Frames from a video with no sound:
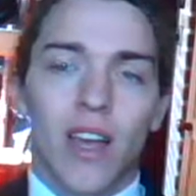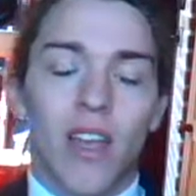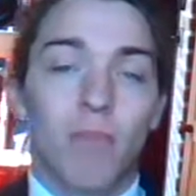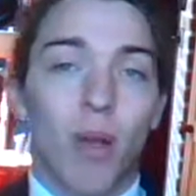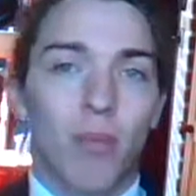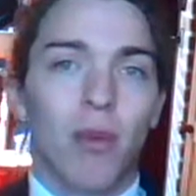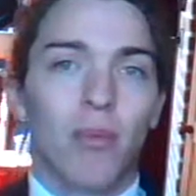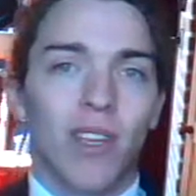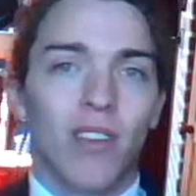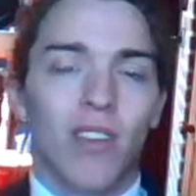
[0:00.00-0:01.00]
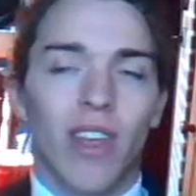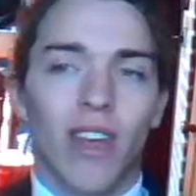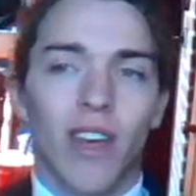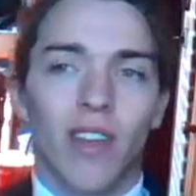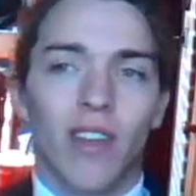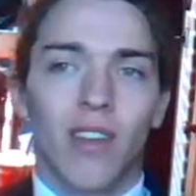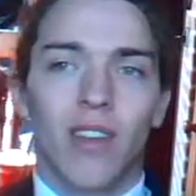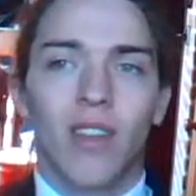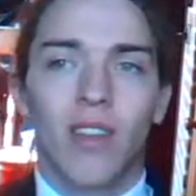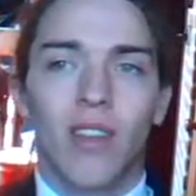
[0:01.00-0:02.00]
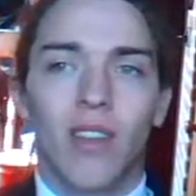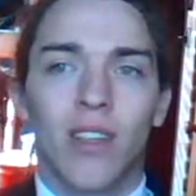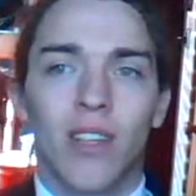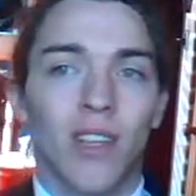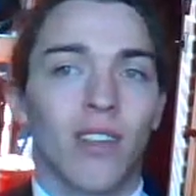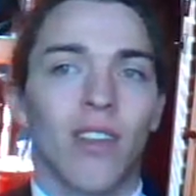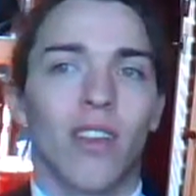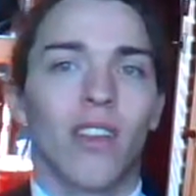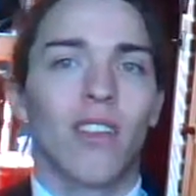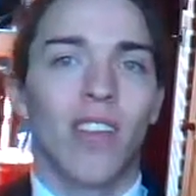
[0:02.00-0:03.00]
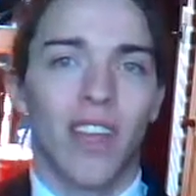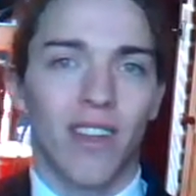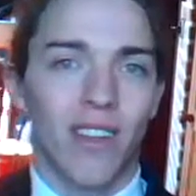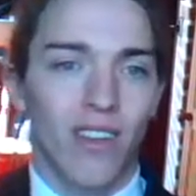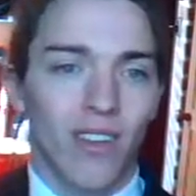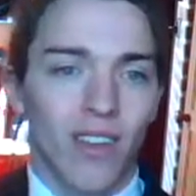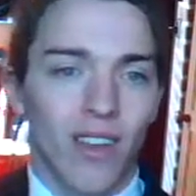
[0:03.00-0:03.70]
And the problem is that he doesn't understand it.